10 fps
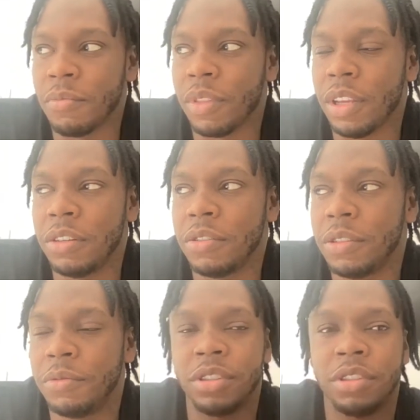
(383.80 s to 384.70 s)

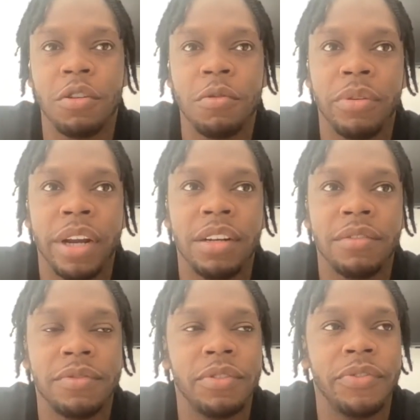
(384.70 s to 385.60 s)
a no-brainer
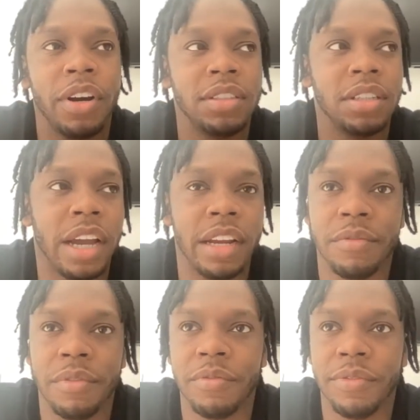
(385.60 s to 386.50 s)
for us to kind
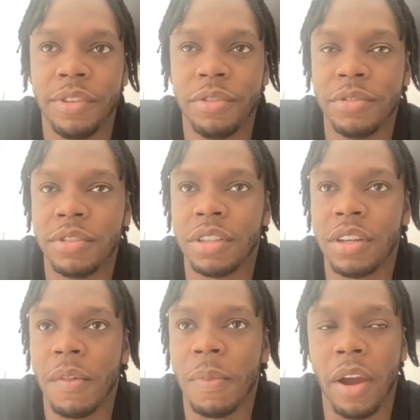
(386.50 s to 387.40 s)
of infuse
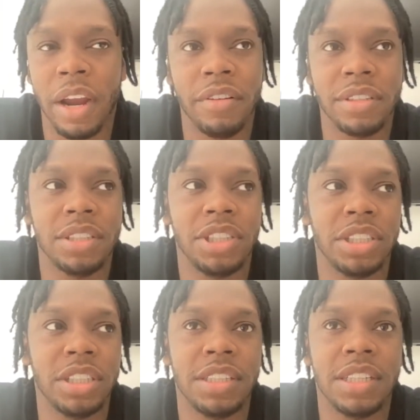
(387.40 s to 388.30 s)
our heritage
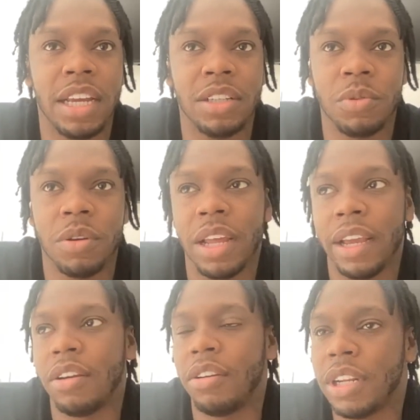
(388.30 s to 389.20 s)
in that as well.
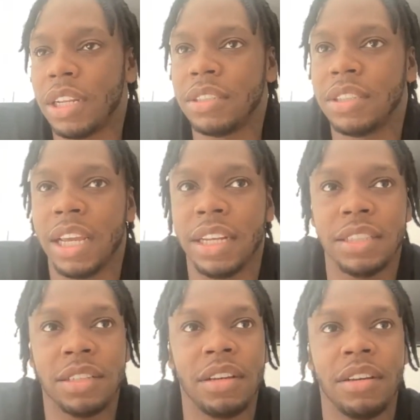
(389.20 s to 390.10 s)
Like, Conan's dad
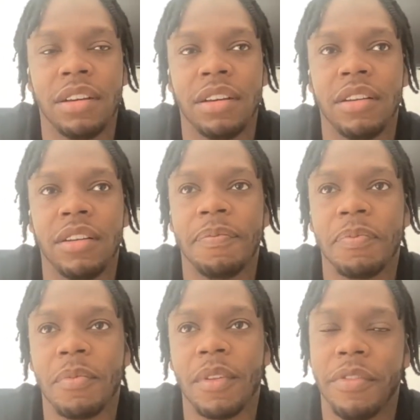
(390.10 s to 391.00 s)
is a
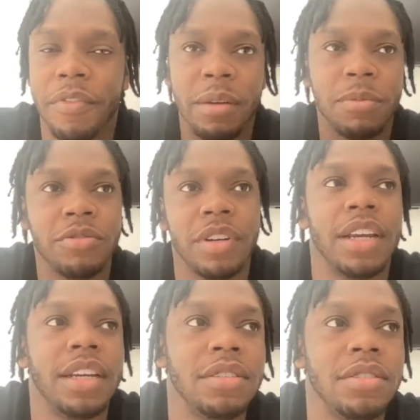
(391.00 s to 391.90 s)
famous
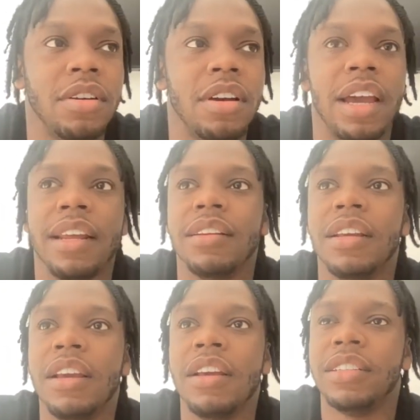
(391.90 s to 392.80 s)
reggae star, and
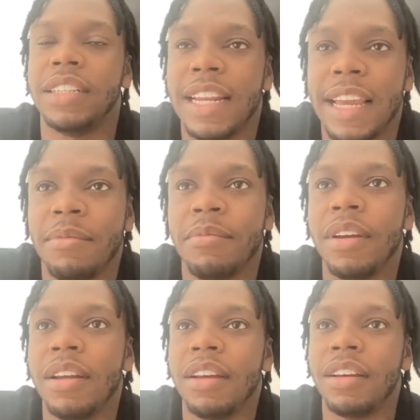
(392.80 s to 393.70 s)
to name
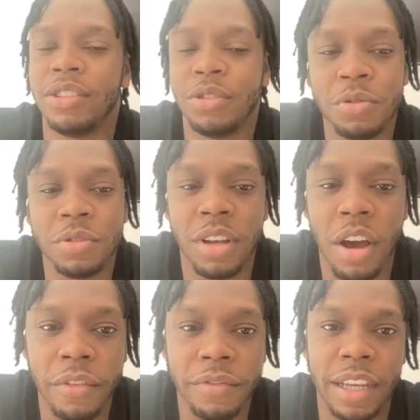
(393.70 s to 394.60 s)
a sauce
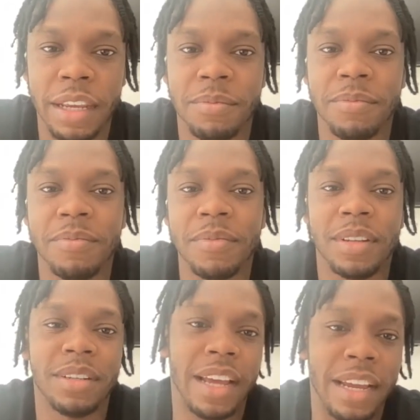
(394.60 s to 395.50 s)
after him,
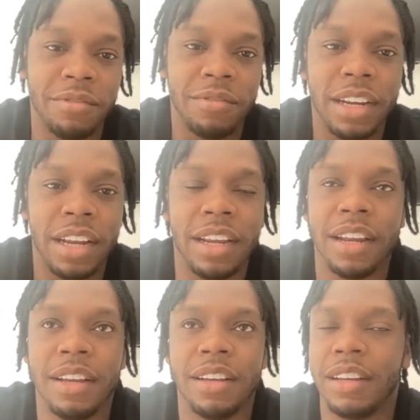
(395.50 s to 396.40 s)
like the
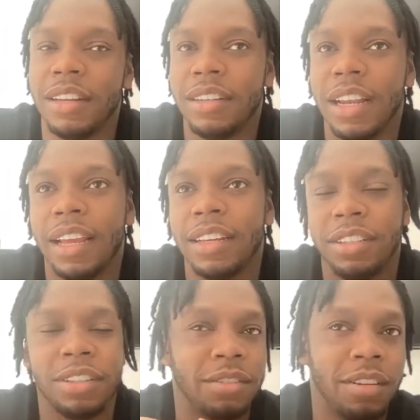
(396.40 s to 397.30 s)
reggae, like, you
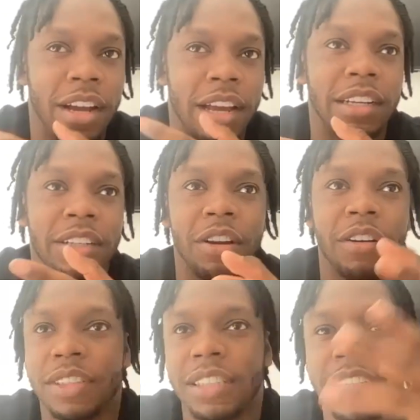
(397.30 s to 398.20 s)
know,
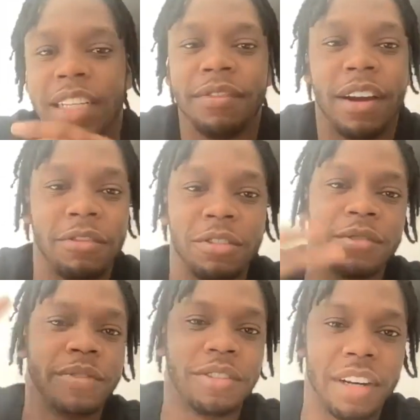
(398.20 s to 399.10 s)
after seeing Levi Roots
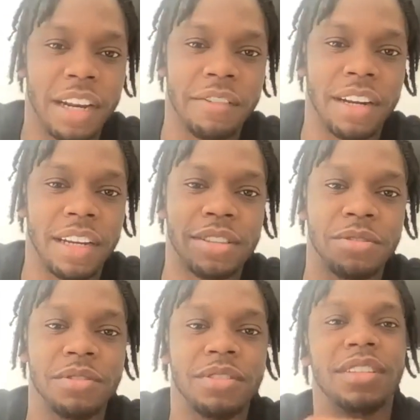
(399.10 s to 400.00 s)
with his reggae
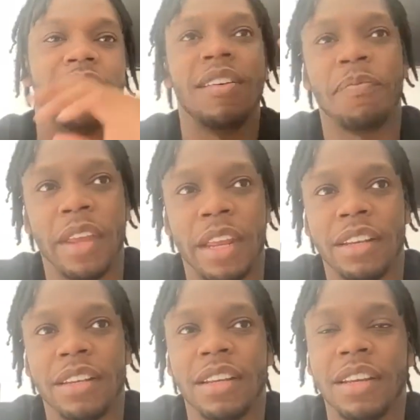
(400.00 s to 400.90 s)
sauce,
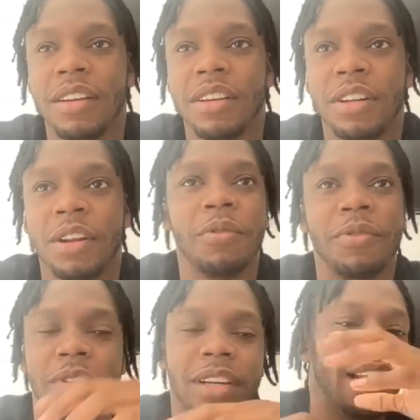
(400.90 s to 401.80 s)
then, you know, we
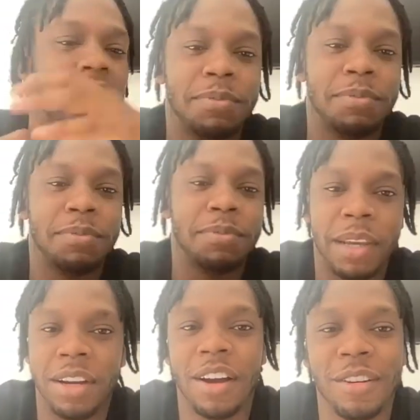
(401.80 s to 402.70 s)
thought, yeah, let's
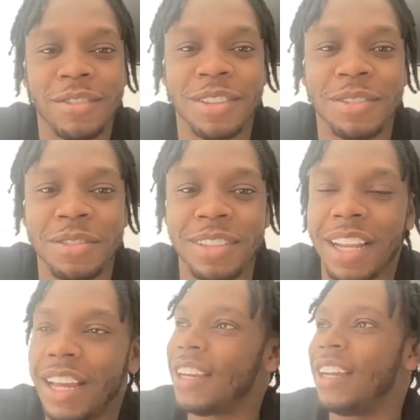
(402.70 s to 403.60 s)
make our own sauce,
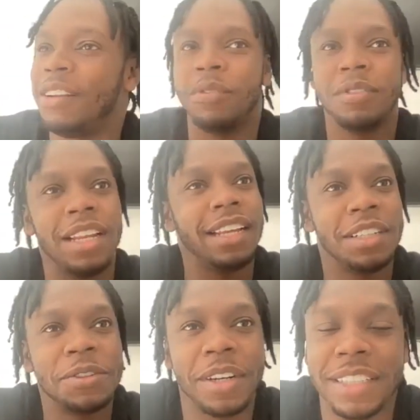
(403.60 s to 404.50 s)
like, and then we was like,
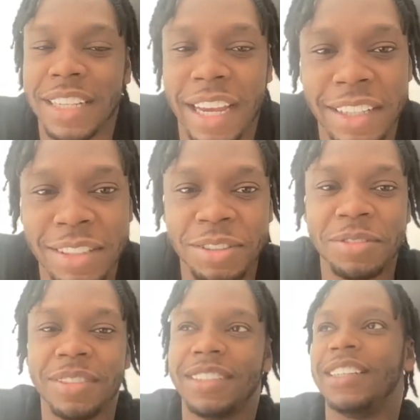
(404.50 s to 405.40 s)
Delroy's Island
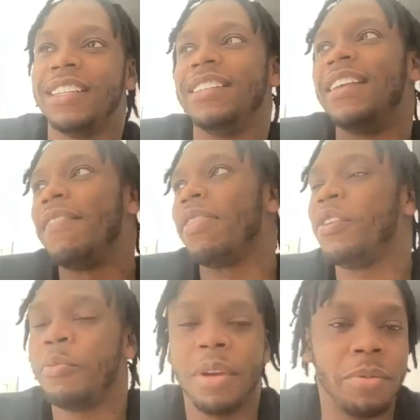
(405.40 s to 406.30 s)
sauce, and then, you know,
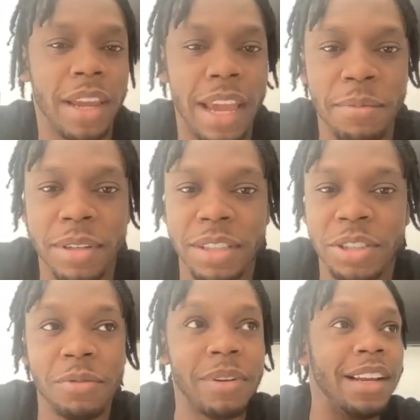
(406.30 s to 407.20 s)
people came in the
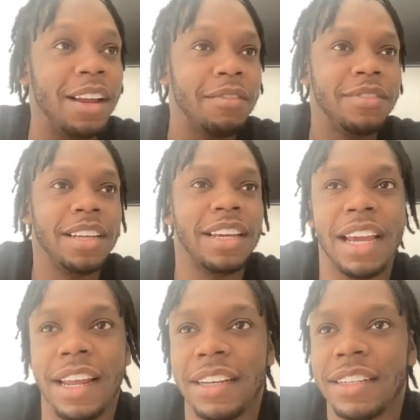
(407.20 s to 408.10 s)
shop, they loved it.
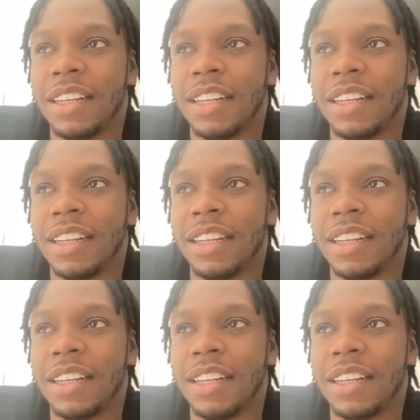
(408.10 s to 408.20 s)
And